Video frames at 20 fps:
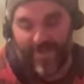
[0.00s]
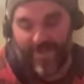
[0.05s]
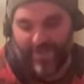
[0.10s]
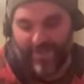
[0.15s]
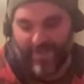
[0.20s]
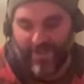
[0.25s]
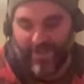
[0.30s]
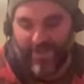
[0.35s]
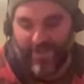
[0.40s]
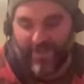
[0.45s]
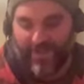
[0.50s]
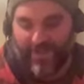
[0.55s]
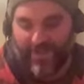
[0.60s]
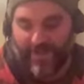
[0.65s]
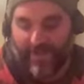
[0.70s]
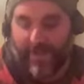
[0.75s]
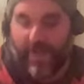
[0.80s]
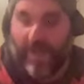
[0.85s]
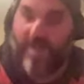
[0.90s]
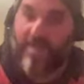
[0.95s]
think I
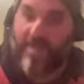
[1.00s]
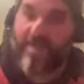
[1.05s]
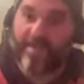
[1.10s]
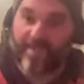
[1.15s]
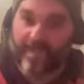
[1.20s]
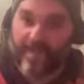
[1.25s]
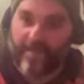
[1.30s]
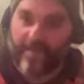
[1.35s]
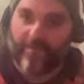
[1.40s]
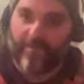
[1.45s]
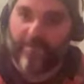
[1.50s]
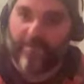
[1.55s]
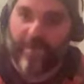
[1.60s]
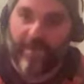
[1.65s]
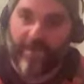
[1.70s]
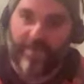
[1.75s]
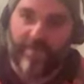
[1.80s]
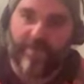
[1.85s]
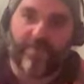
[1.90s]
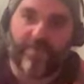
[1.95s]
had an example of
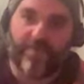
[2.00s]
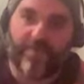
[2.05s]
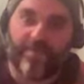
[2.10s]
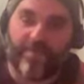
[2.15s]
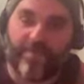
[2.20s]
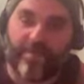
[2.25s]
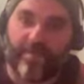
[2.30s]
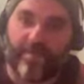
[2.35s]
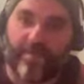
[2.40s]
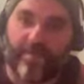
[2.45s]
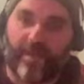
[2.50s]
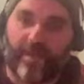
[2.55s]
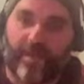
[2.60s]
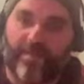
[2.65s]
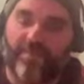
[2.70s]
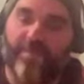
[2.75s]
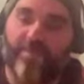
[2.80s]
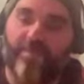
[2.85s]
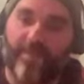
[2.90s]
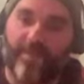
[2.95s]
that as just the kind
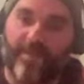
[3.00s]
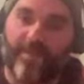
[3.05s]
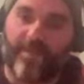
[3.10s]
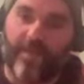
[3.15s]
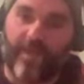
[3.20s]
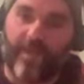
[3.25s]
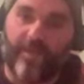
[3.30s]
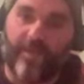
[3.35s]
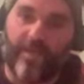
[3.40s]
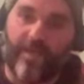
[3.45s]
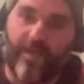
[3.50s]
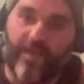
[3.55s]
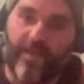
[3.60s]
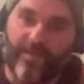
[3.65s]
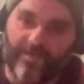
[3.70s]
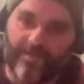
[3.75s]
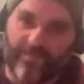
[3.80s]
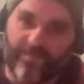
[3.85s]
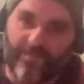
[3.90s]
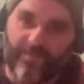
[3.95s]
of dispensing
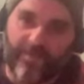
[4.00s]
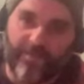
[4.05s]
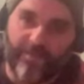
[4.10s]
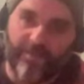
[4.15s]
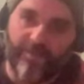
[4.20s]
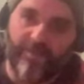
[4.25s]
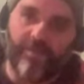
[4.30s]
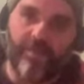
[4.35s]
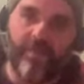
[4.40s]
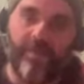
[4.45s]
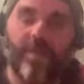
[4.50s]
NDIS information.